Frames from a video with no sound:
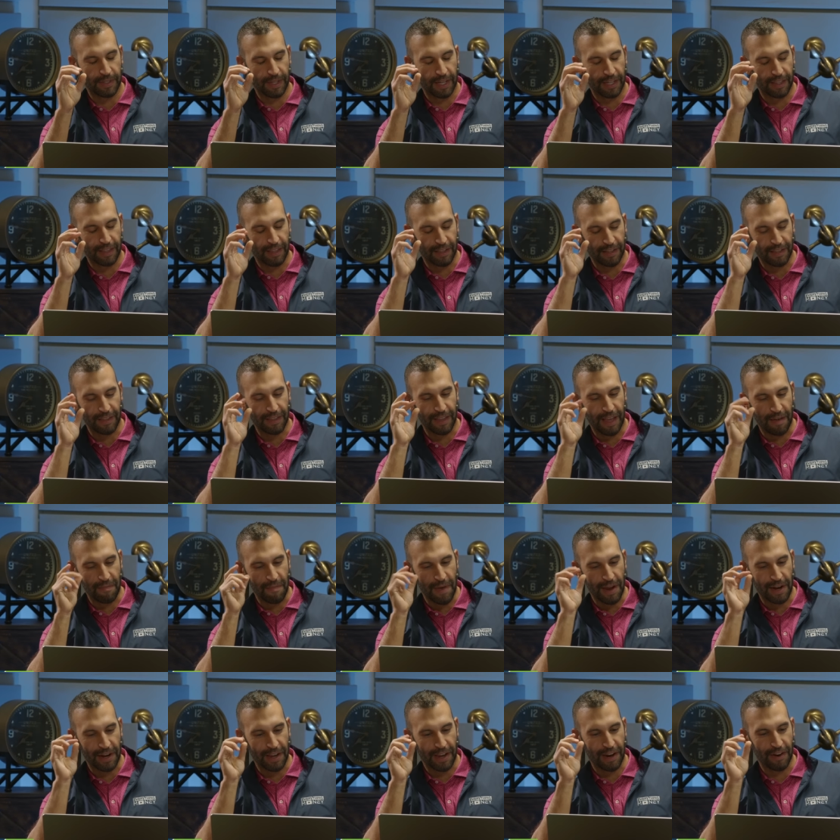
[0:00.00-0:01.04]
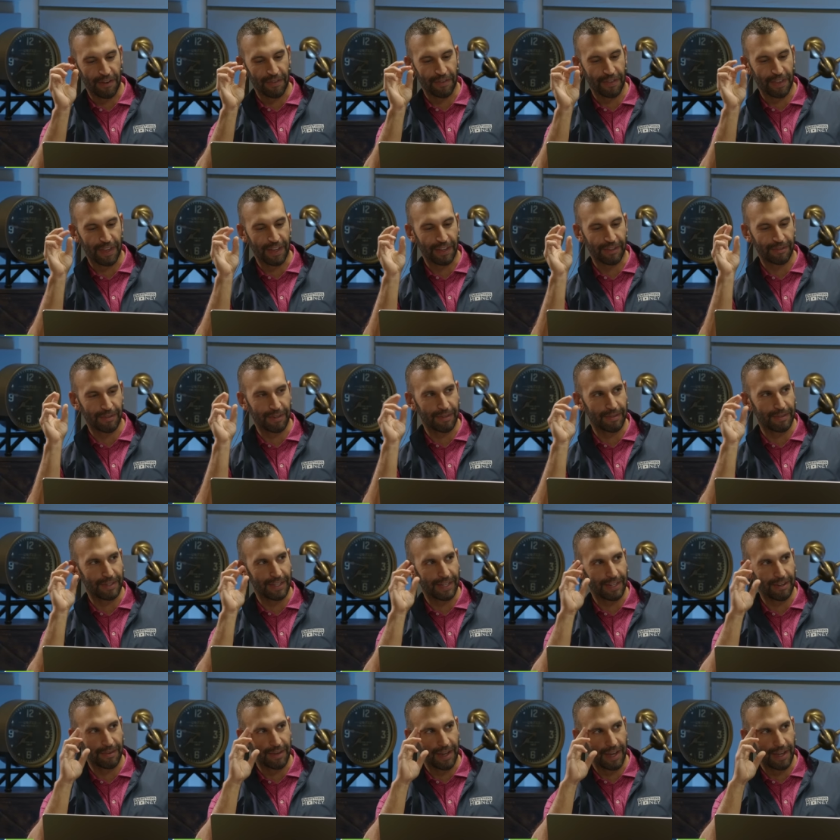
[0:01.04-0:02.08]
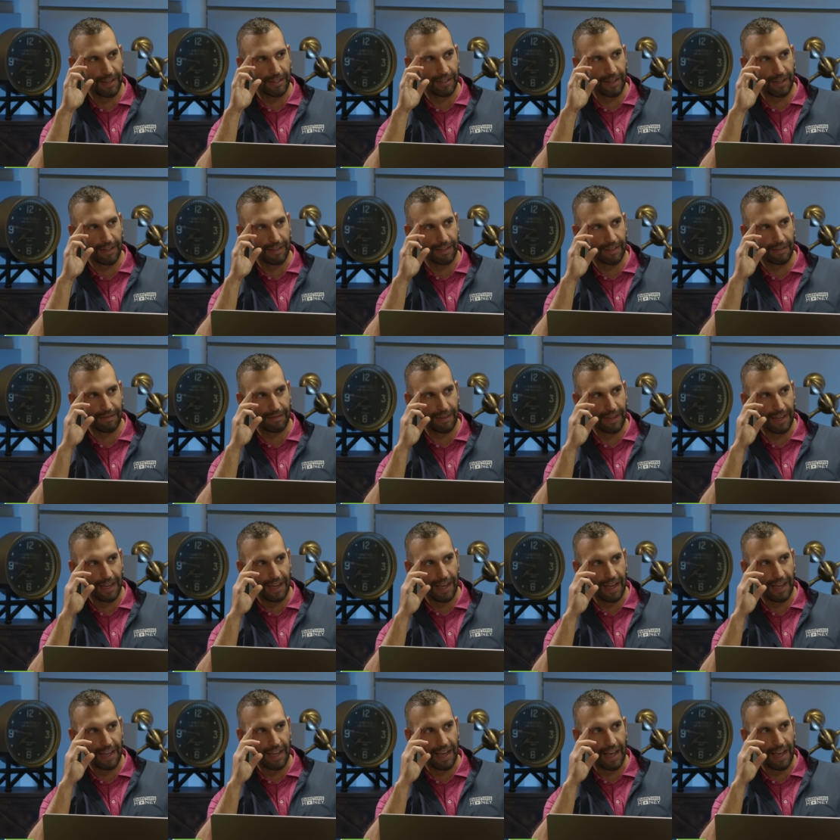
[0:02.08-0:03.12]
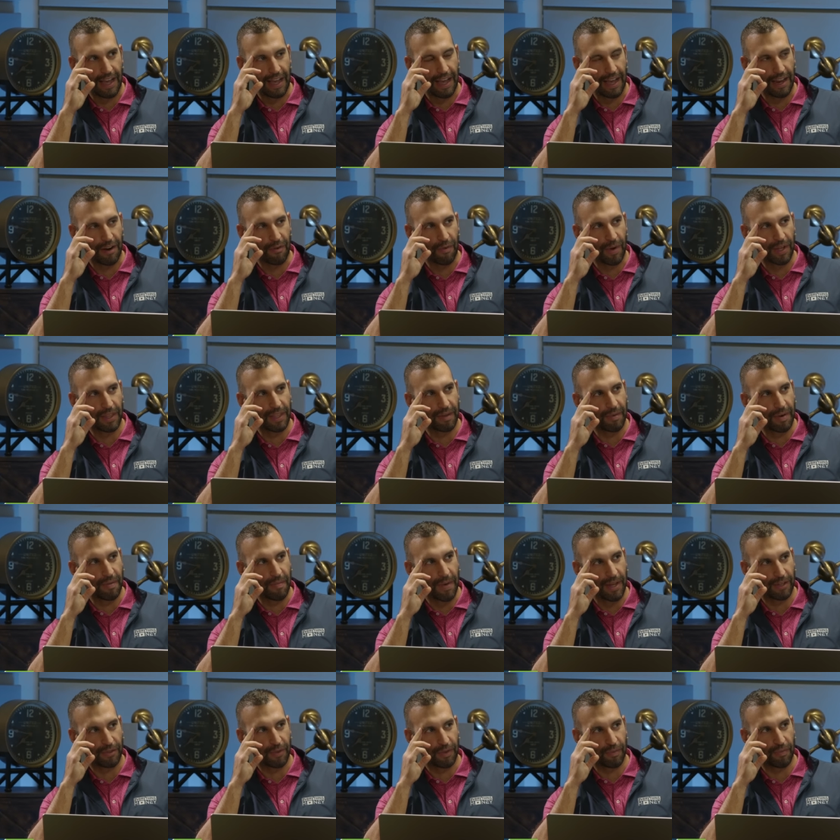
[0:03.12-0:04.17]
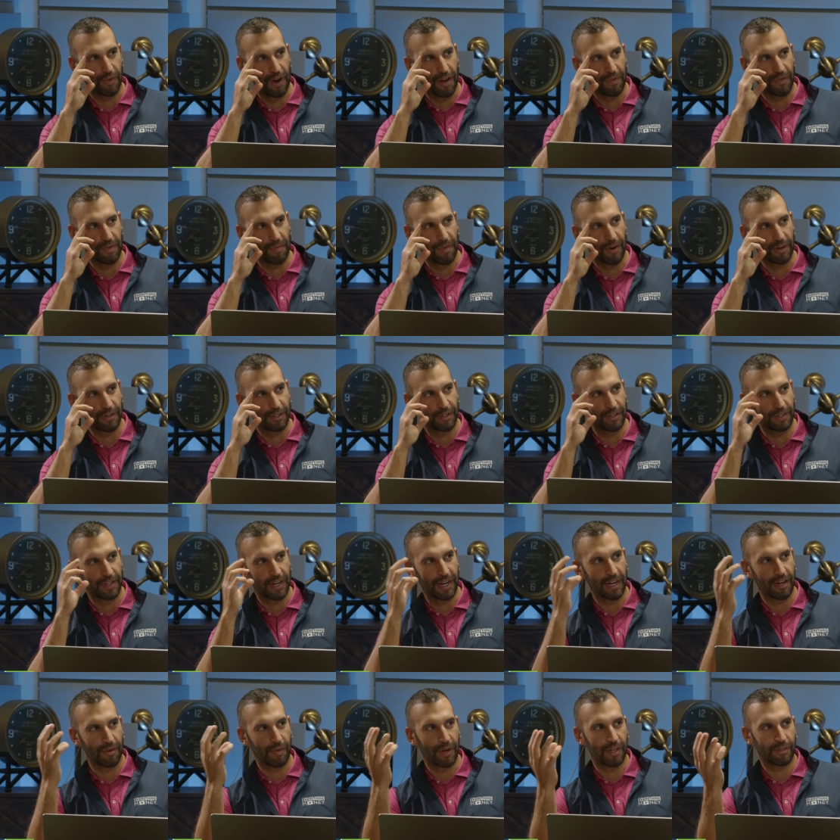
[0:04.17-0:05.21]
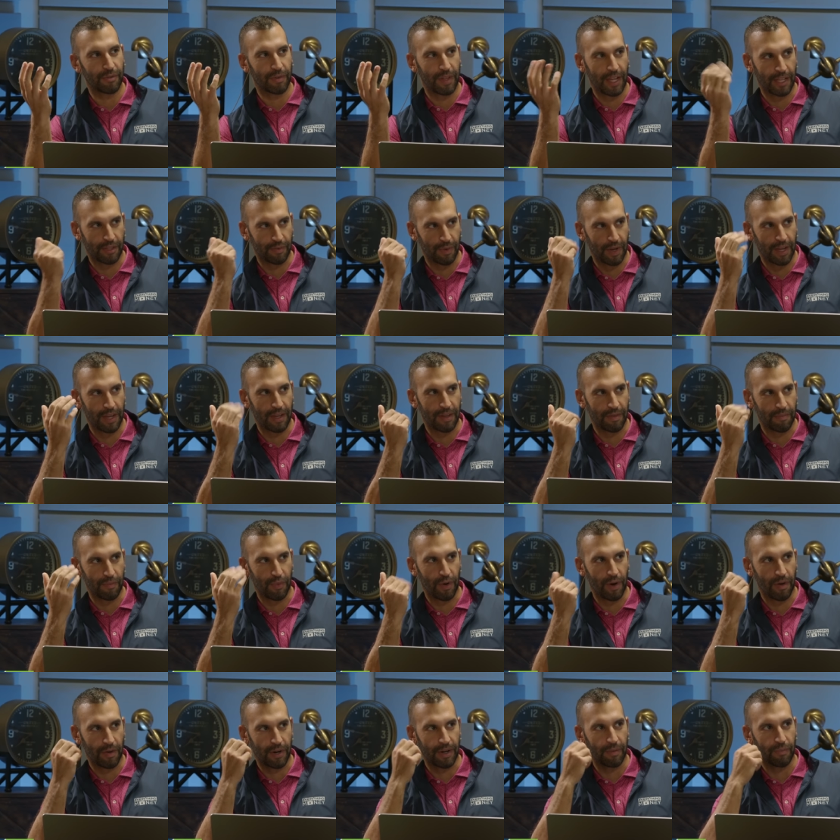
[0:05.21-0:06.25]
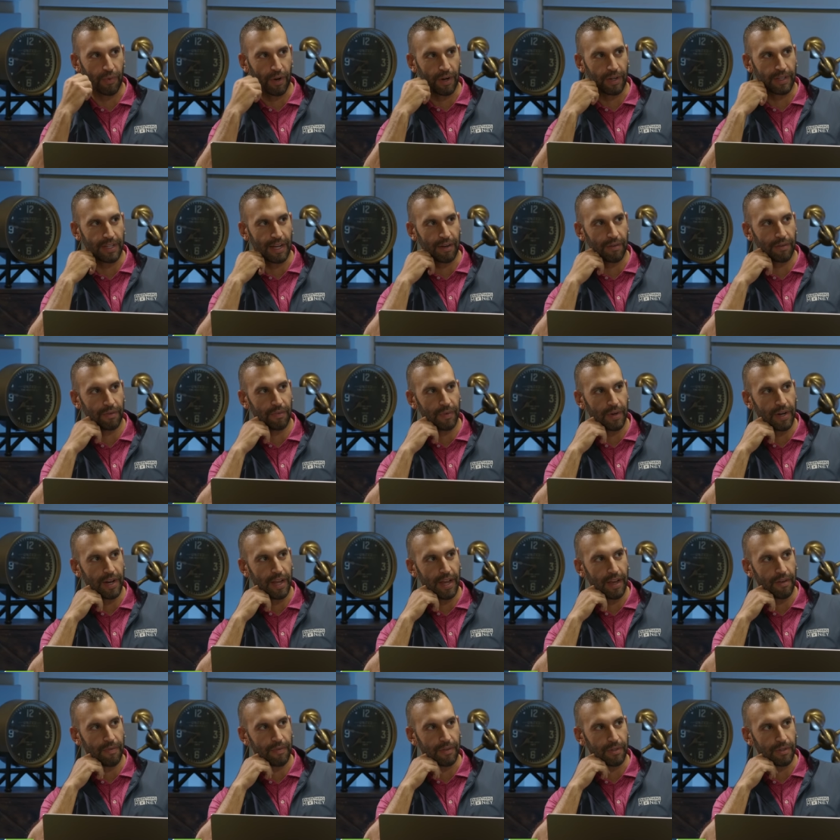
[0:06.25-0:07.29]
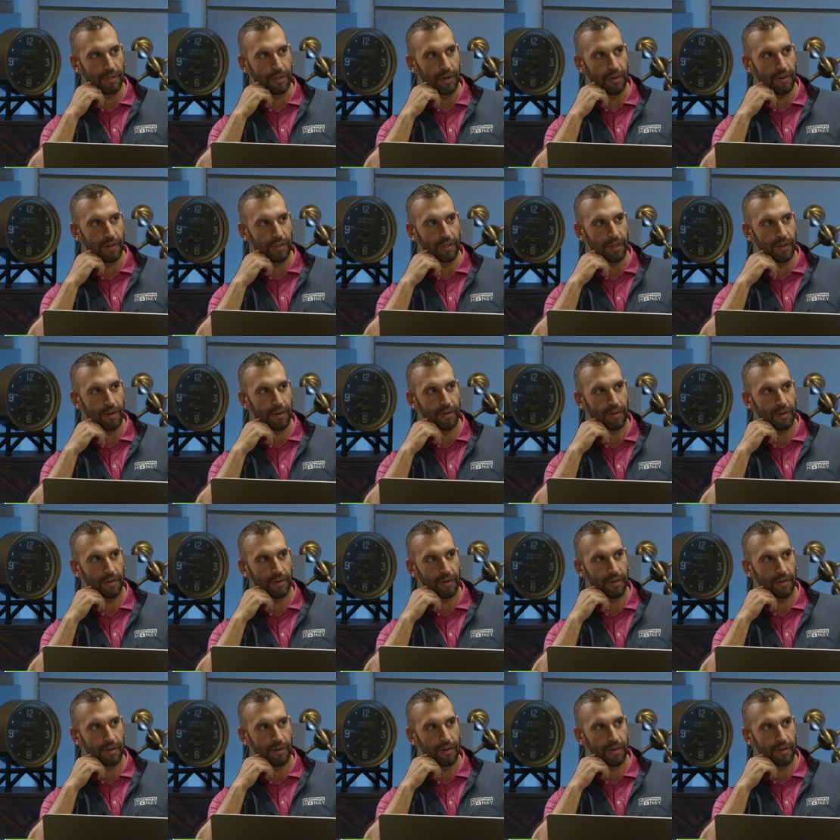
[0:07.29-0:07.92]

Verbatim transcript: like the that Medicare thing. So I was like, okay, so I, I don't want them to mess with profit margins in any way, so that's why I brought it brought it down to three and a half and started there.